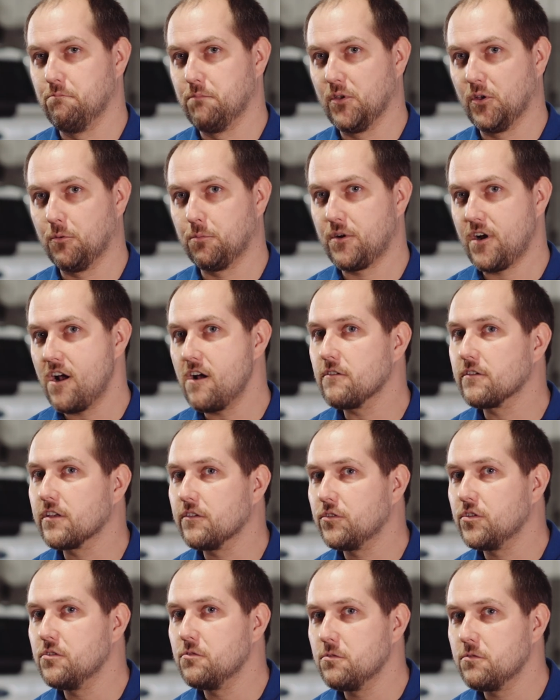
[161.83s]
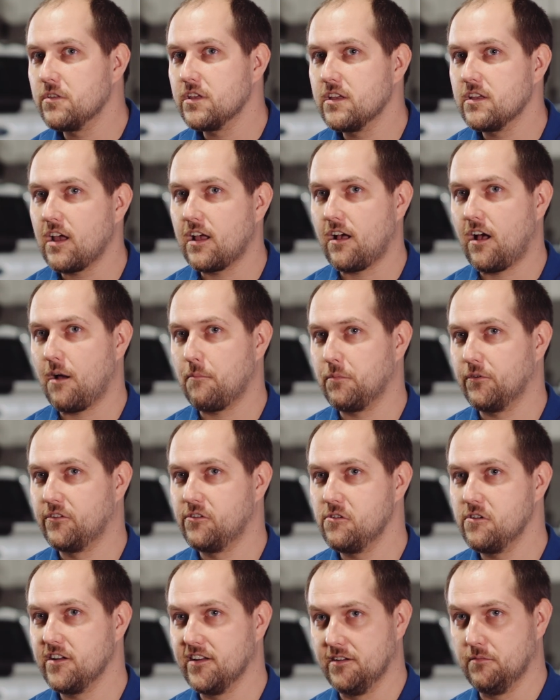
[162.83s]
Bill Brown gives you the
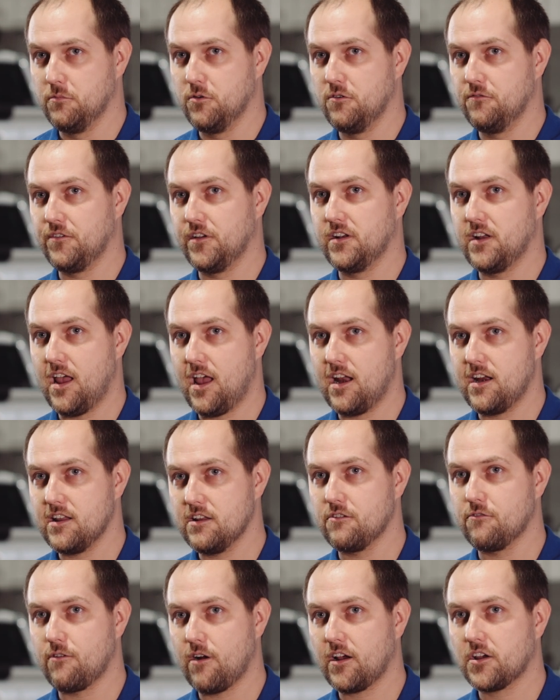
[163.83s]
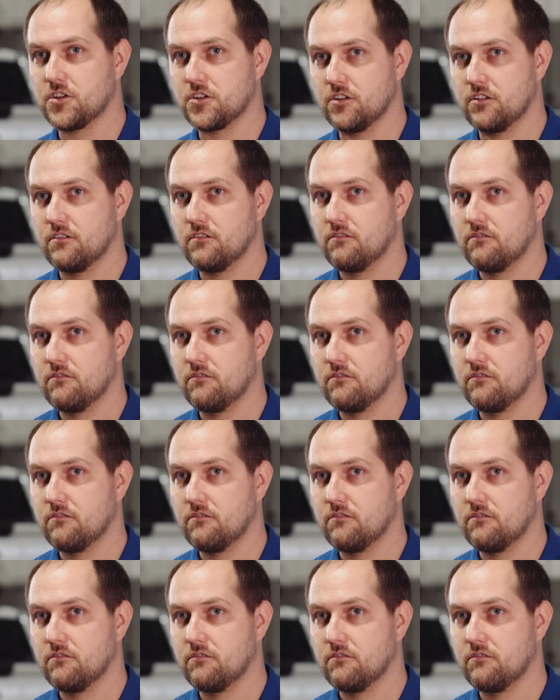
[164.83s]
opportunity to move in any direction.